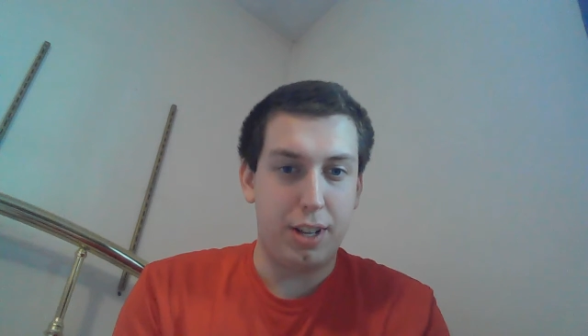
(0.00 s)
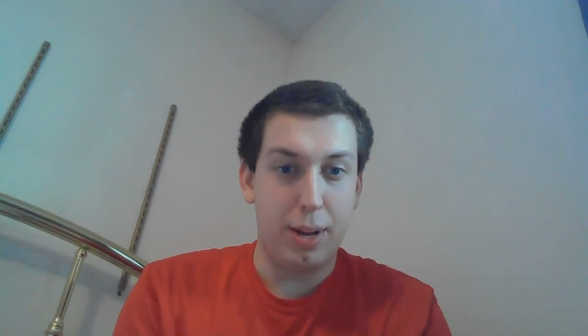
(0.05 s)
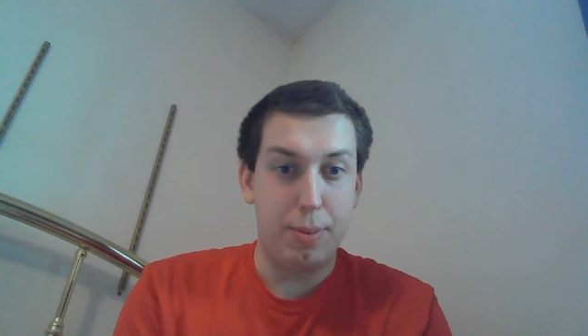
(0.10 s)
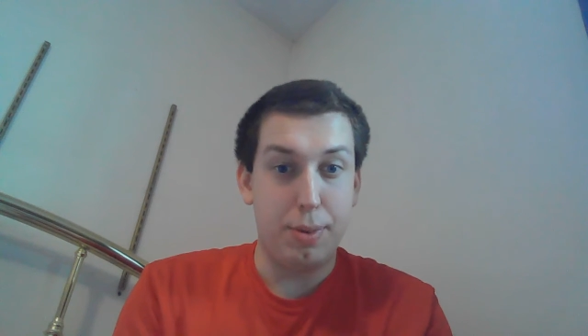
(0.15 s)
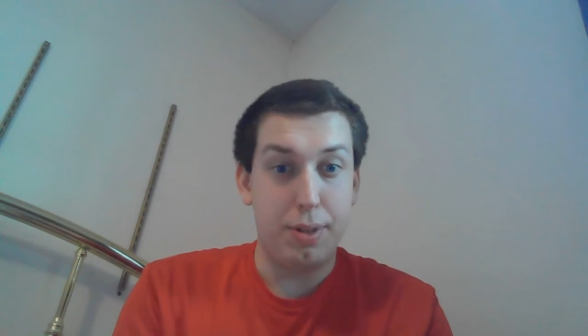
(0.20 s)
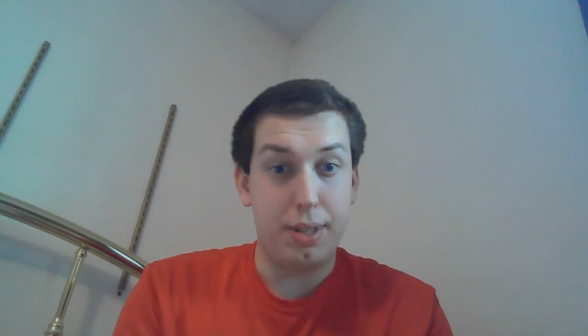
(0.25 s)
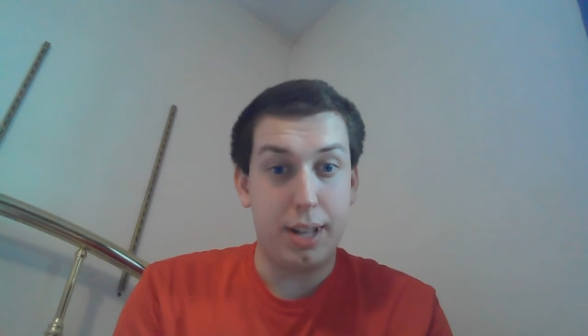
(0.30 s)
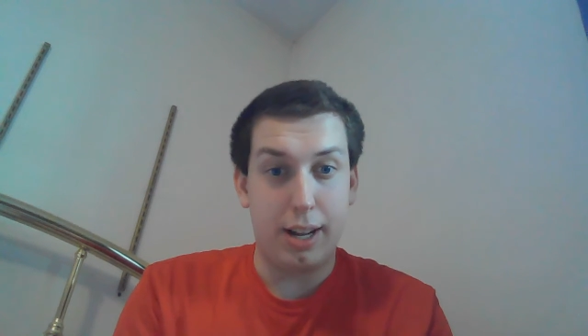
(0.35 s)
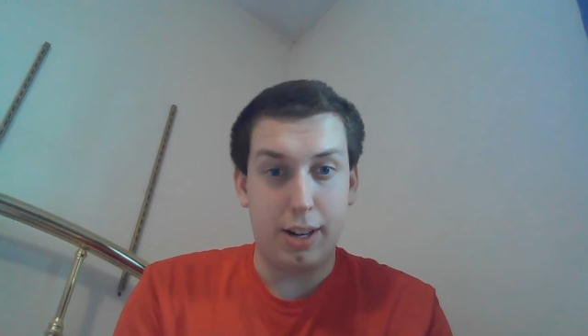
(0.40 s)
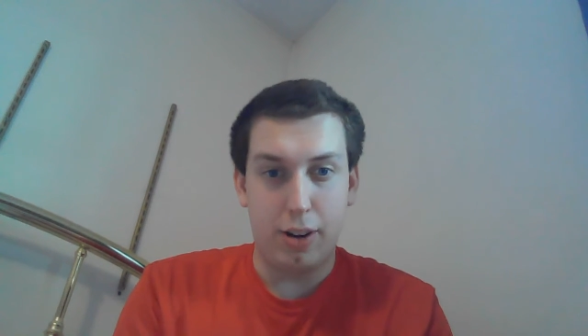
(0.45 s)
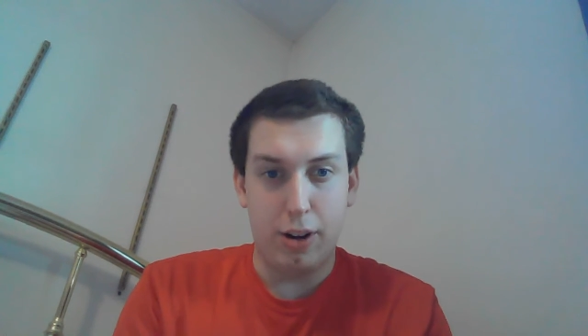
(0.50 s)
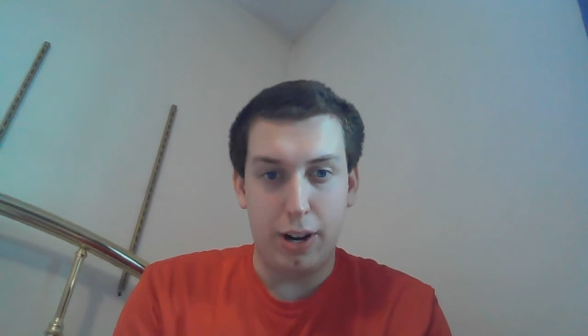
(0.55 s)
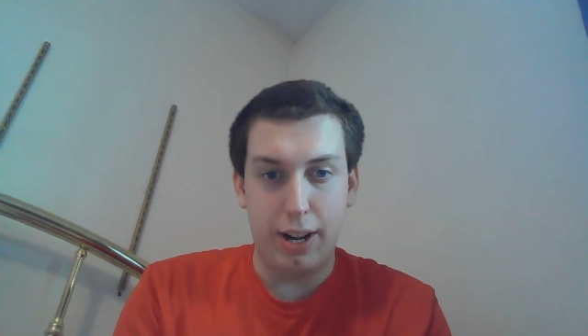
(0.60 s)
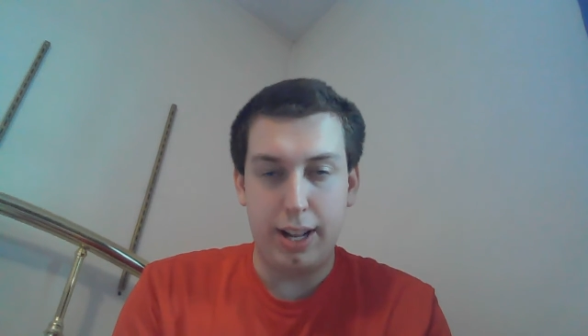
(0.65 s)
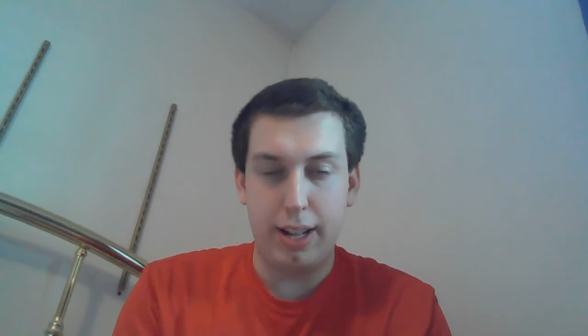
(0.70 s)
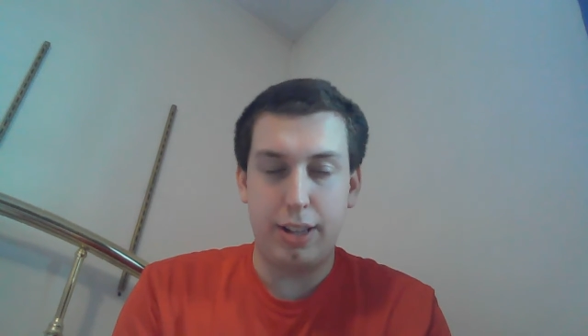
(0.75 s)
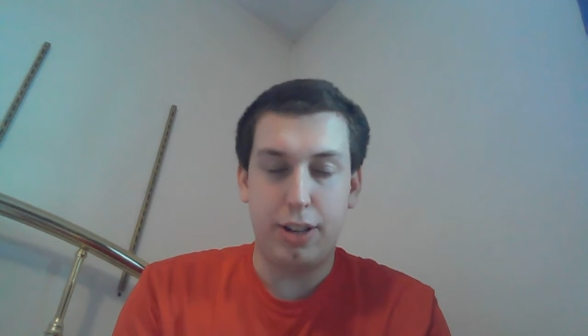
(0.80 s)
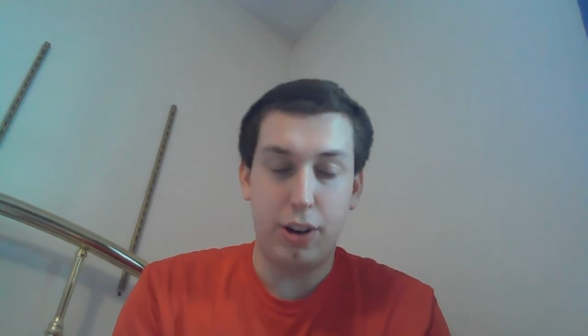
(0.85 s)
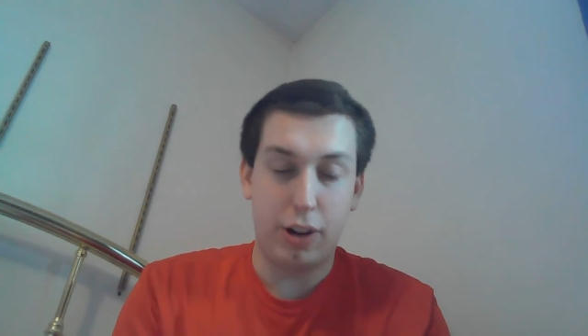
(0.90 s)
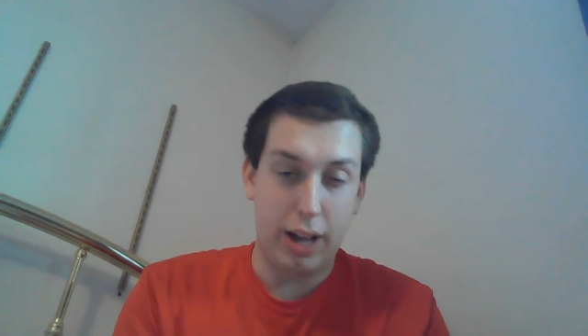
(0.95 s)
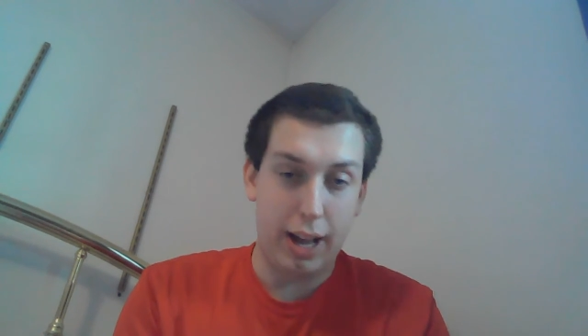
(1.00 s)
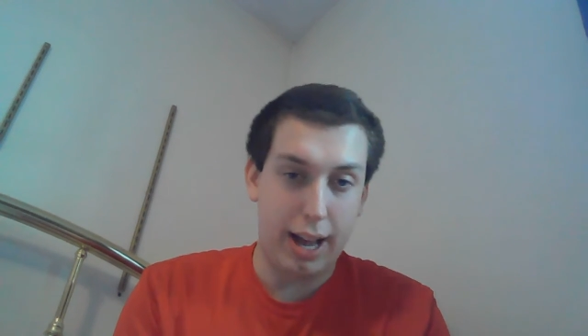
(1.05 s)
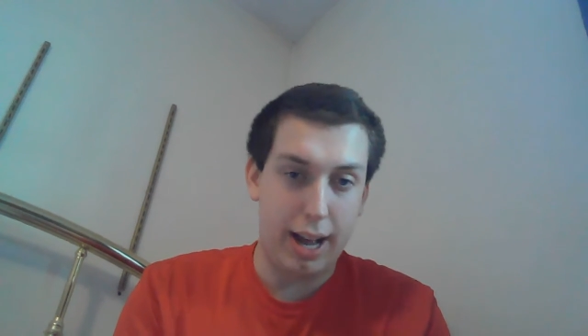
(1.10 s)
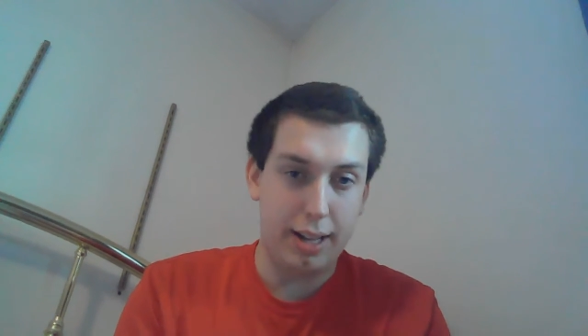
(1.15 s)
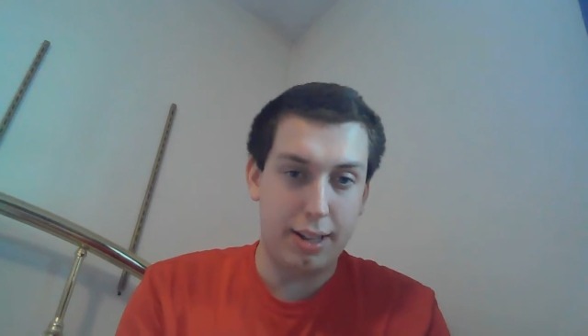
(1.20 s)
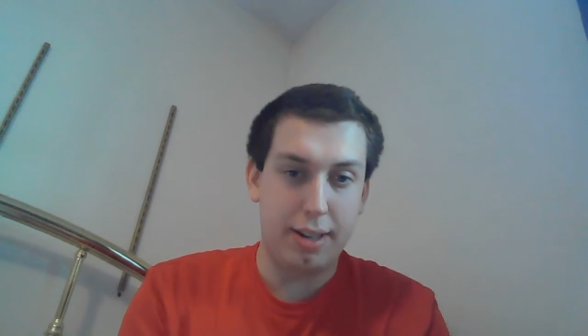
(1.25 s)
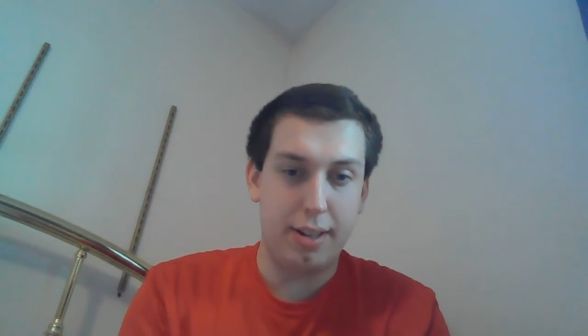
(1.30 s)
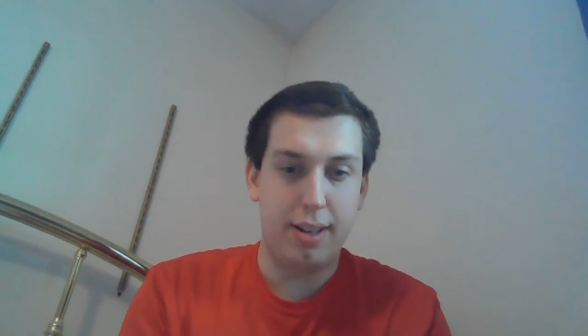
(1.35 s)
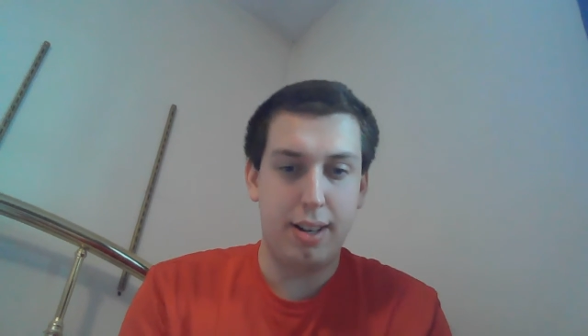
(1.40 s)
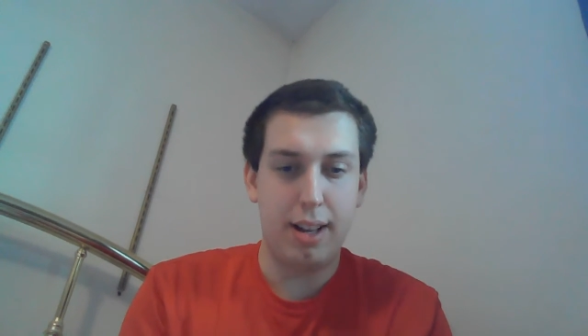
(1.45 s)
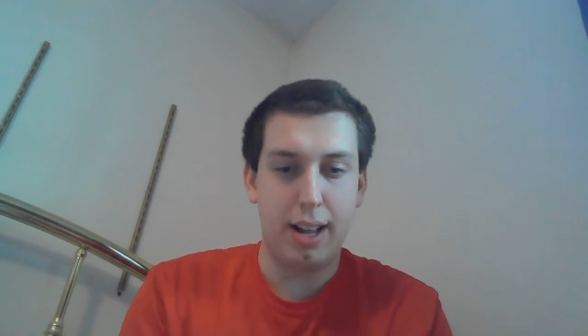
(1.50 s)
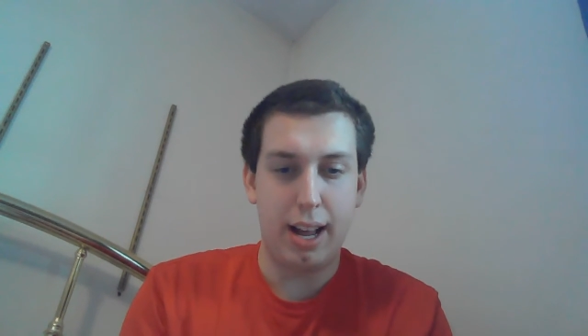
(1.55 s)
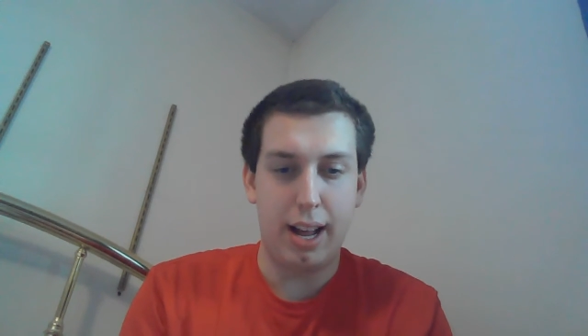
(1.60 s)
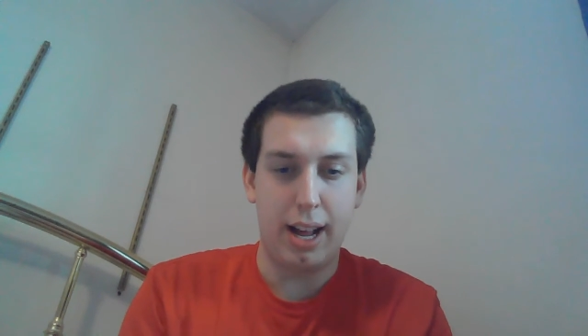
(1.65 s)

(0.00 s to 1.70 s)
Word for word: teams take a hit, took a hit,